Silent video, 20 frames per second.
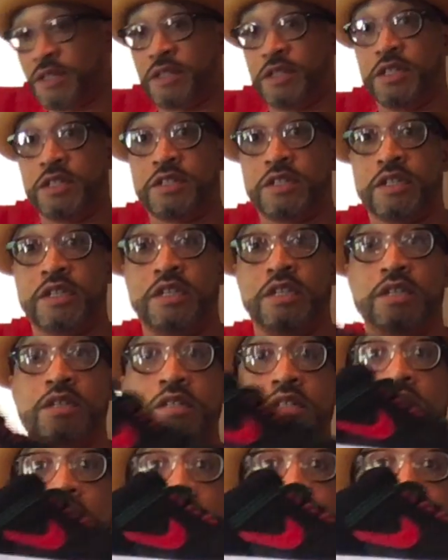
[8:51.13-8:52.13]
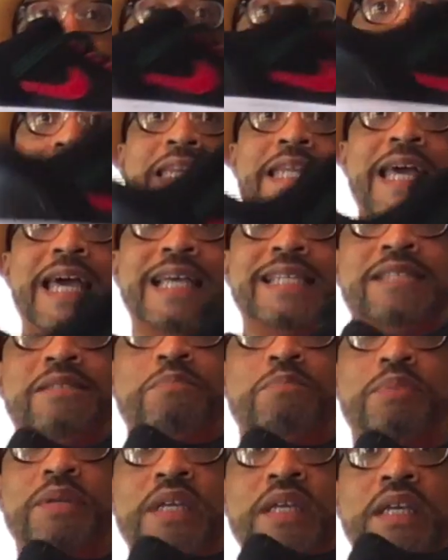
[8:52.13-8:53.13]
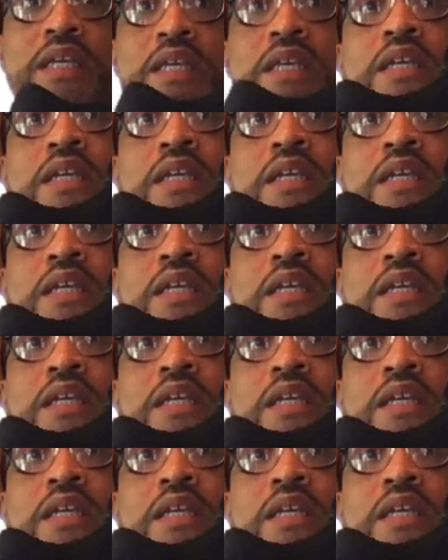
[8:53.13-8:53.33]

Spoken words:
this is an SB